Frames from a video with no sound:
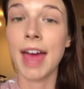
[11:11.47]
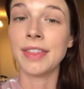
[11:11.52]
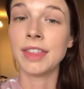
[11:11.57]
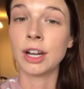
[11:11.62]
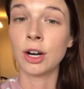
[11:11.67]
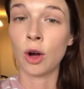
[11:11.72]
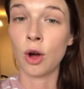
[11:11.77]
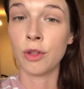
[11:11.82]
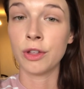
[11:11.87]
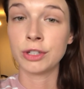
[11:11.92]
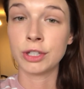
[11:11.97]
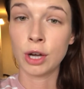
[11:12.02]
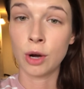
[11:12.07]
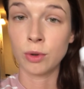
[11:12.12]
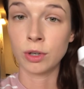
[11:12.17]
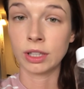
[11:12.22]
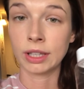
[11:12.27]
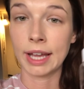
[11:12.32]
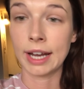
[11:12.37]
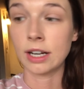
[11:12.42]
And then all the
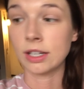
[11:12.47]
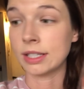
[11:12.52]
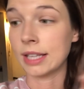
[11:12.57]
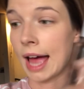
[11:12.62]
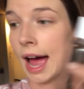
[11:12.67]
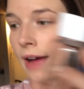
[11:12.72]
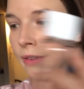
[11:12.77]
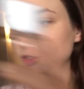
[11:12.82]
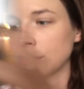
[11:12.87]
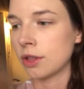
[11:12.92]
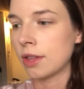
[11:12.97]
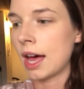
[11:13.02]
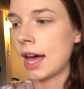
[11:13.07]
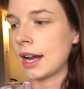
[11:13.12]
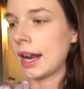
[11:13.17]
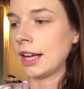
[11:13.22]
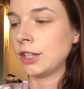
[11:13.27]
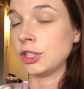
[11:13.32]
toner layers after that,